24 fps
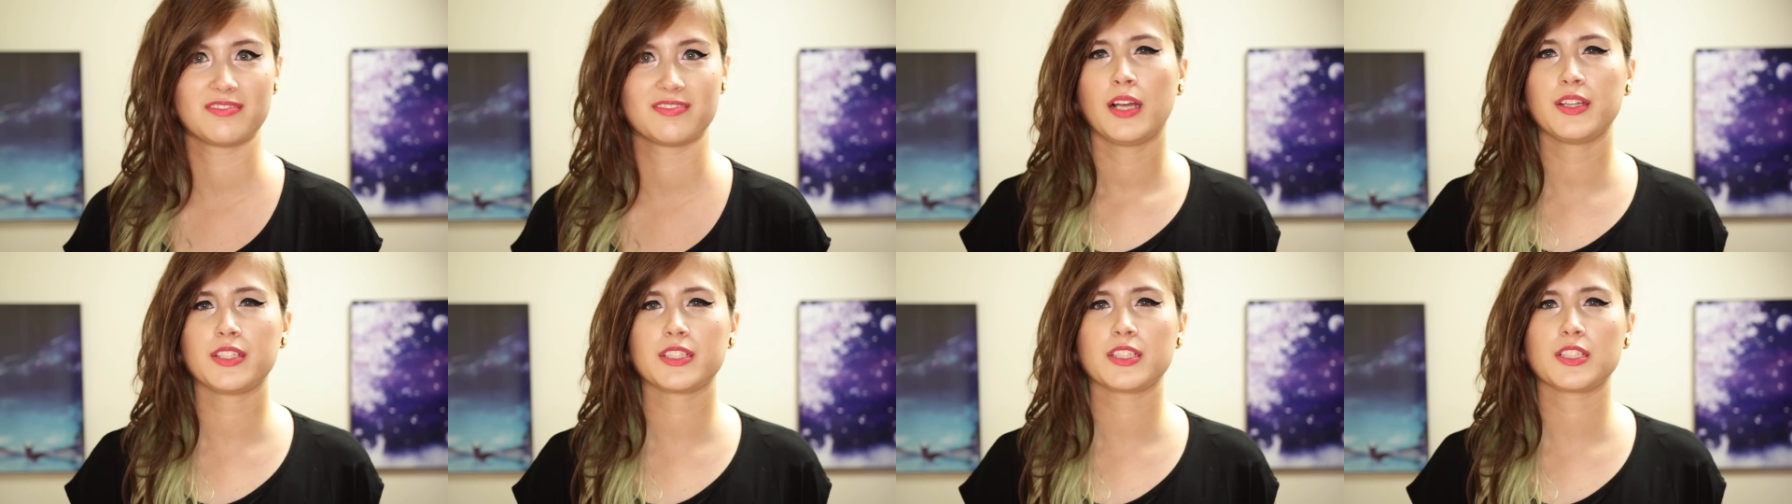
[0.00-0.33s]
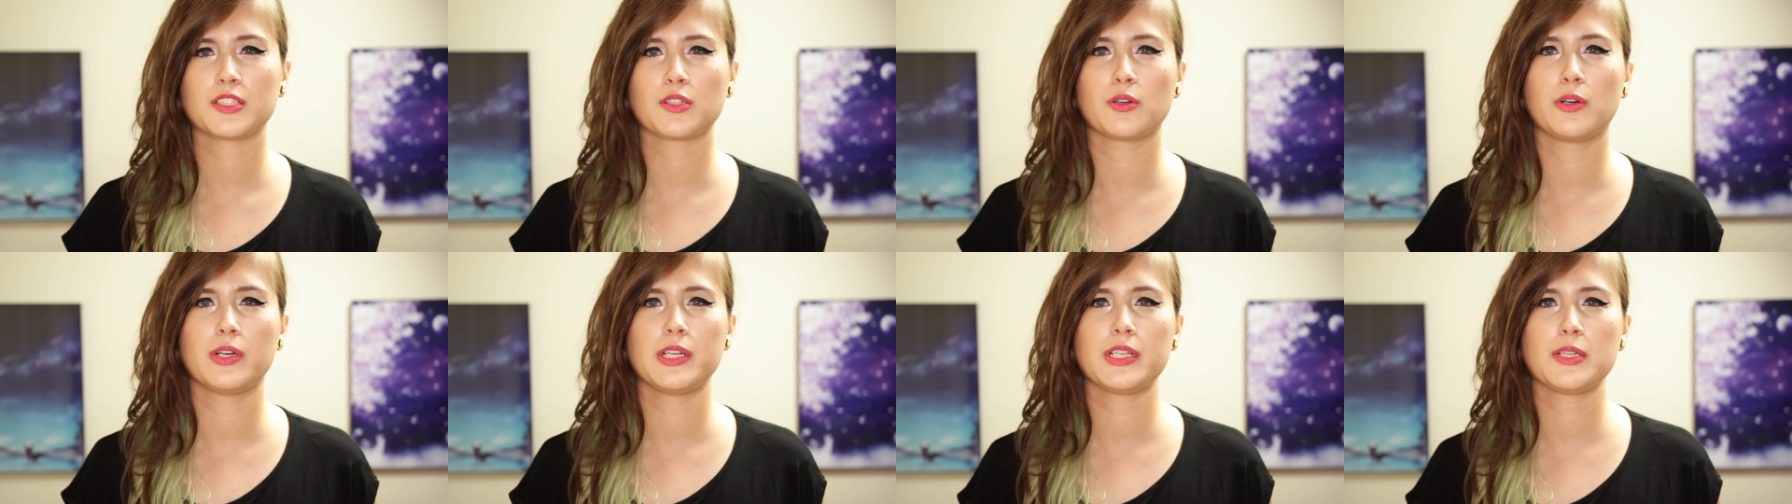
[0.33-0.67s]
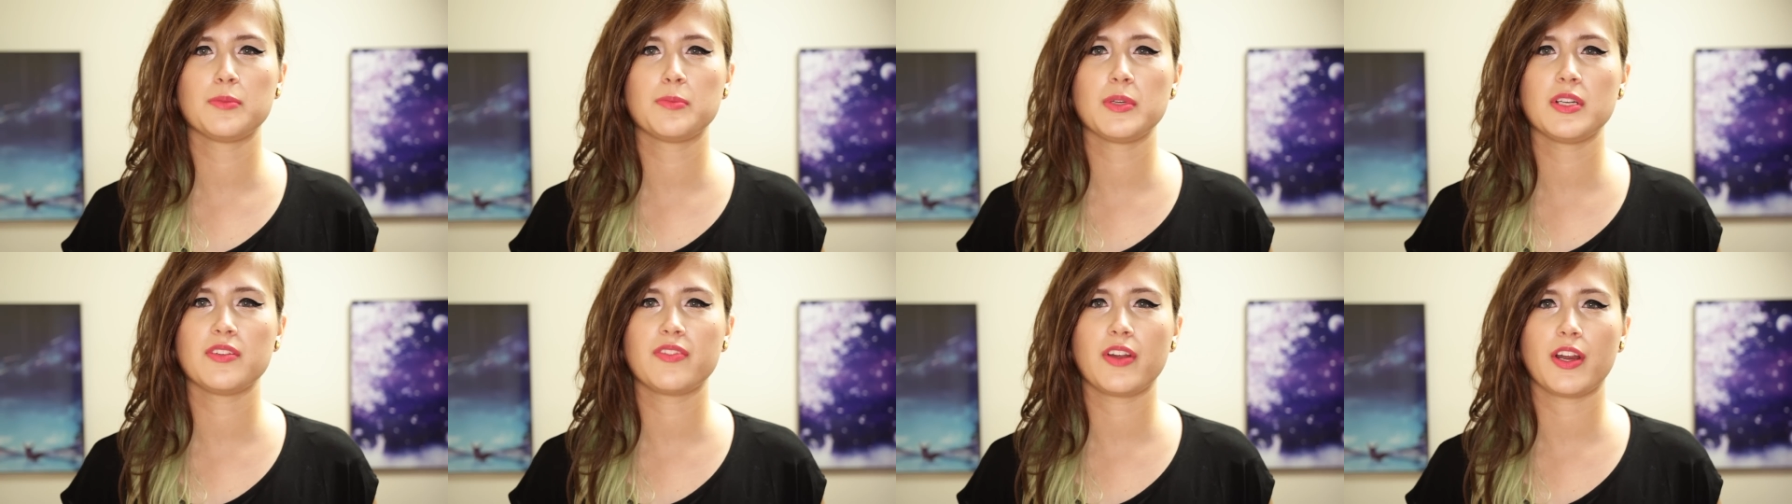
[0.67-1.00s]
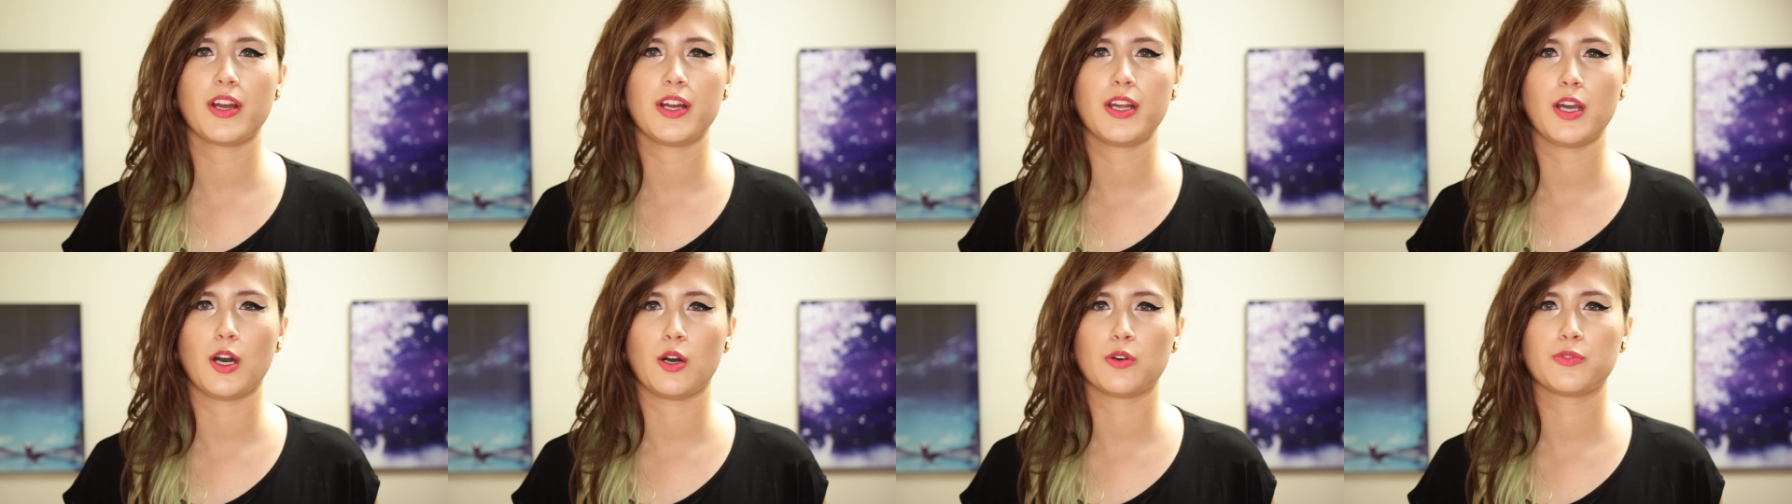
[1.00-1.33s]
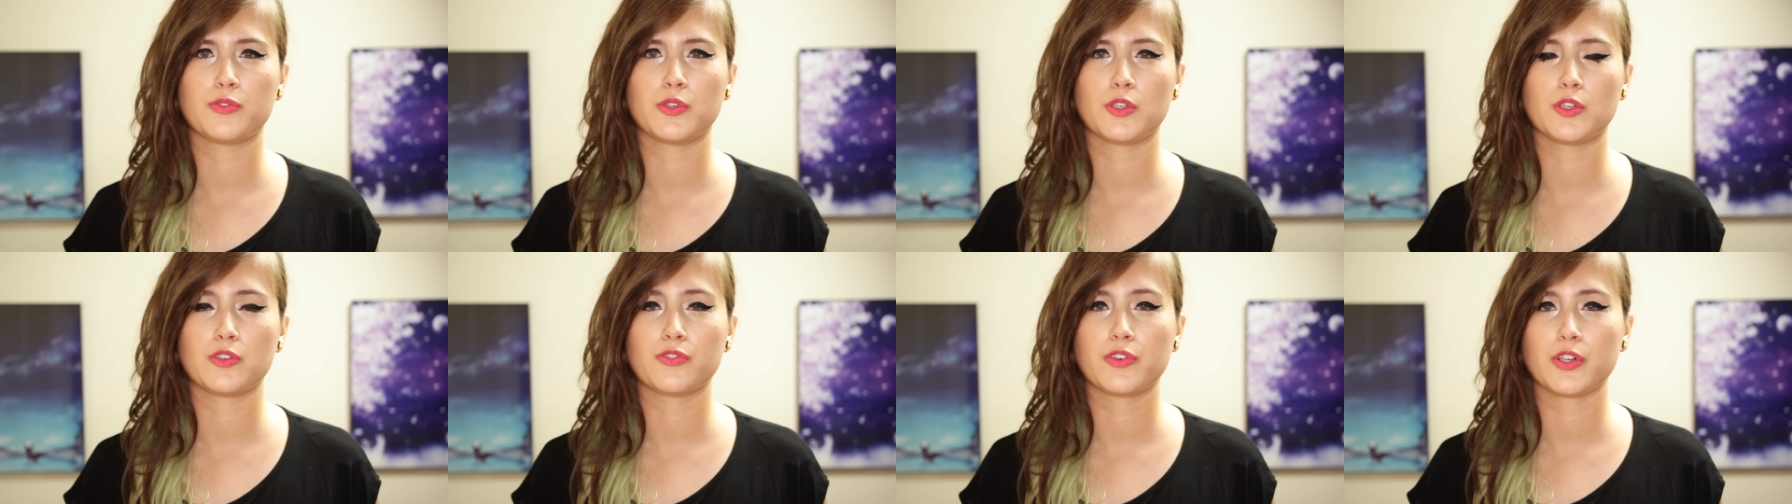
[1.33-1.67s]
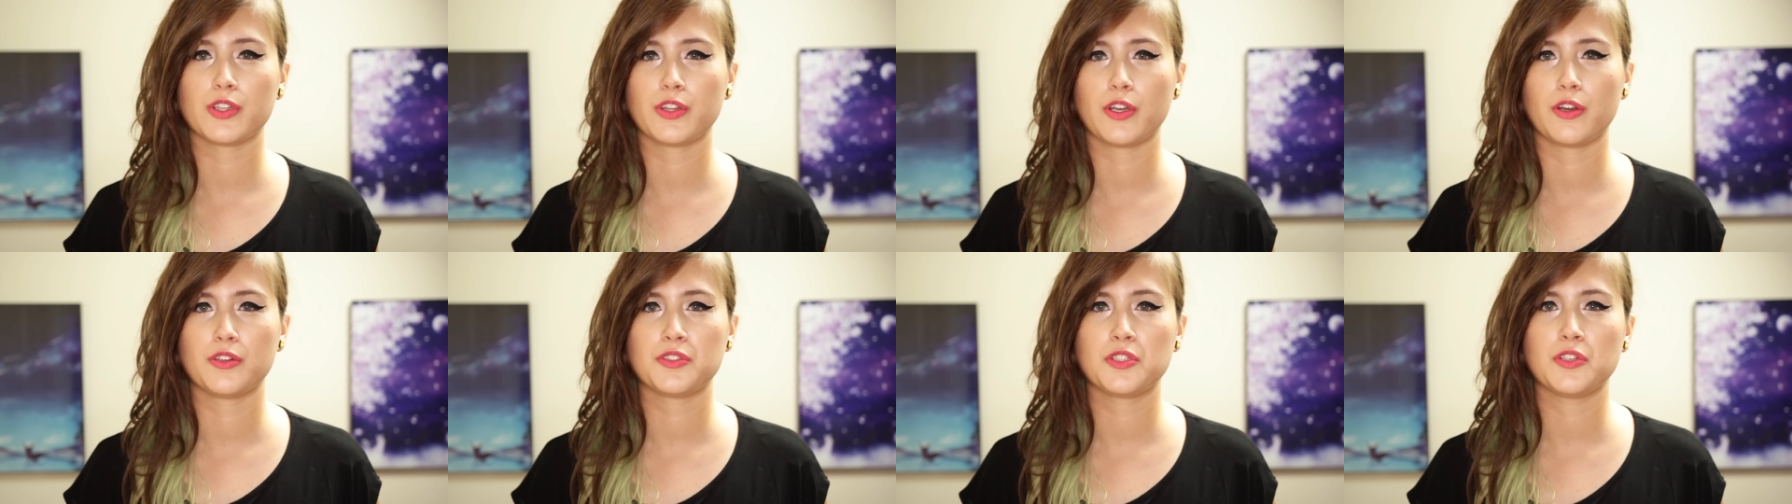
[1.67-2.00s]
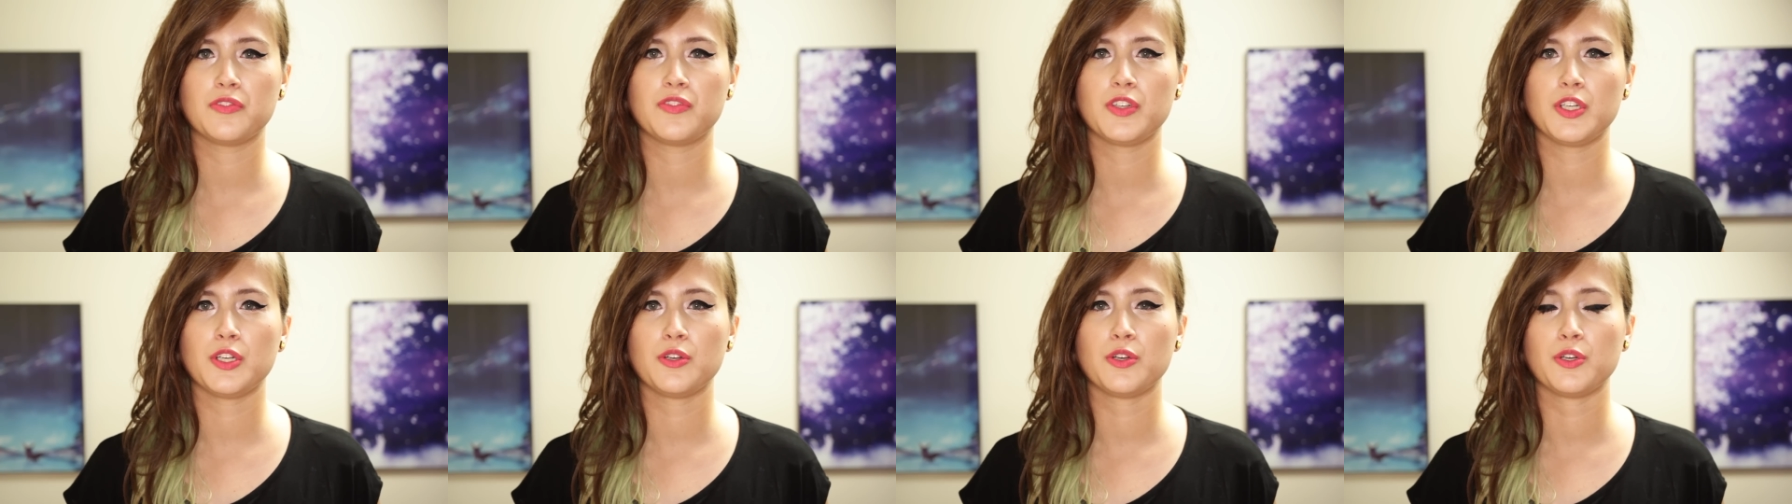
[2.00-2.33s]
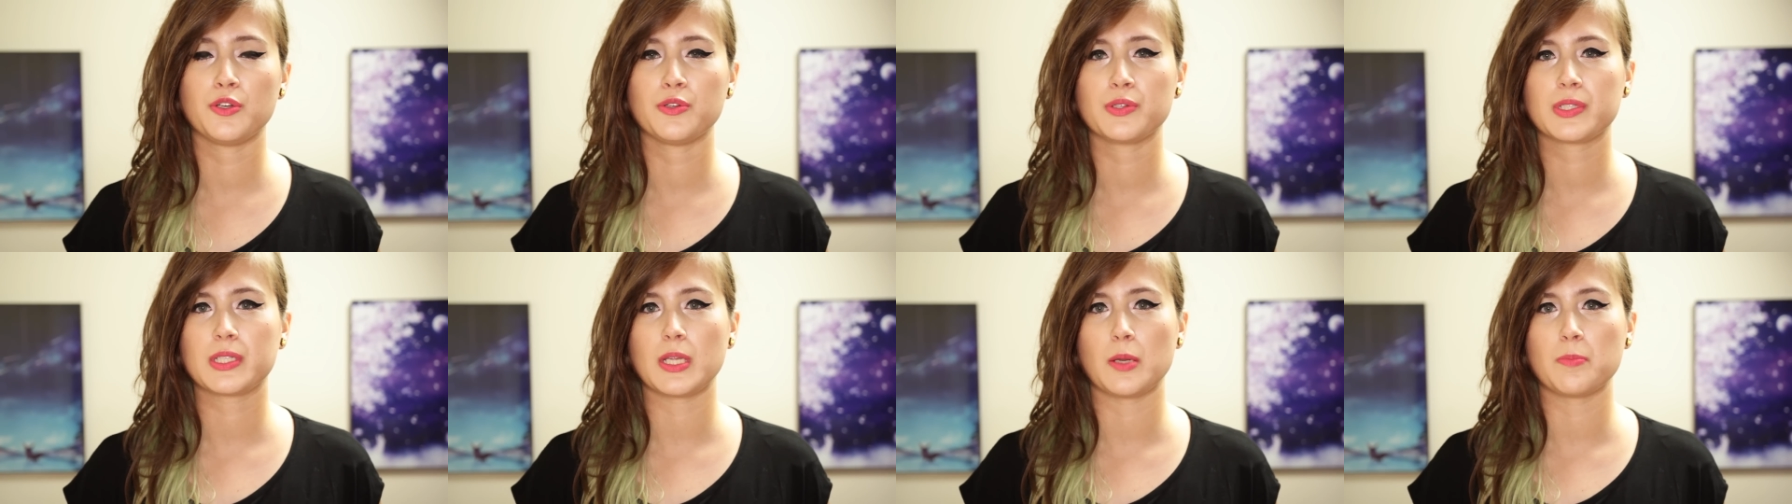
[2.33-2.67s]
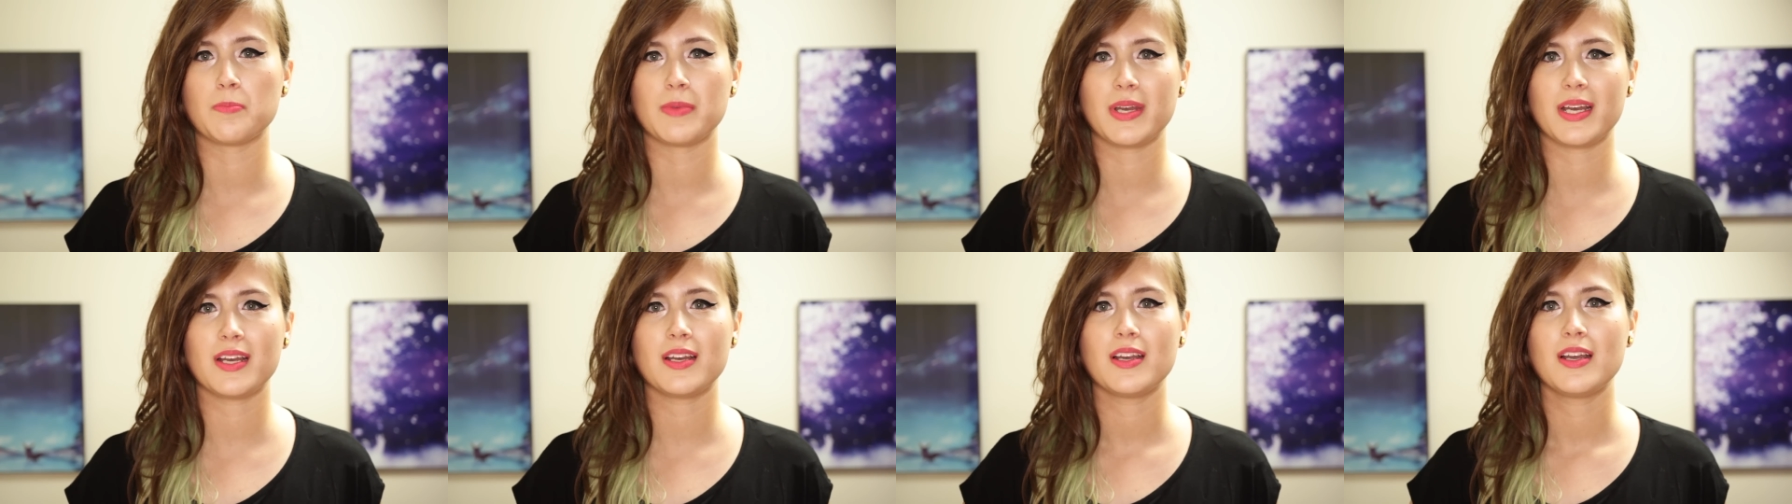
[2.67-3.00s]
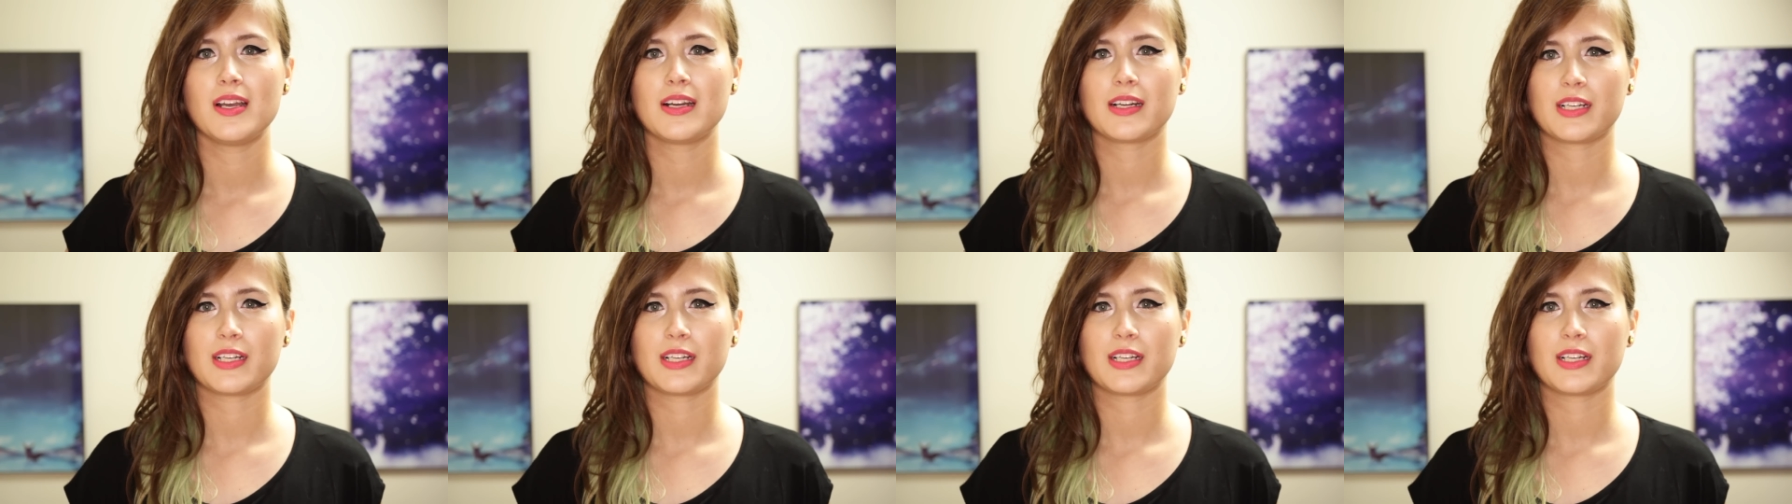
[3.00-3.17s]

And this is going to be very helpful for those of you who submit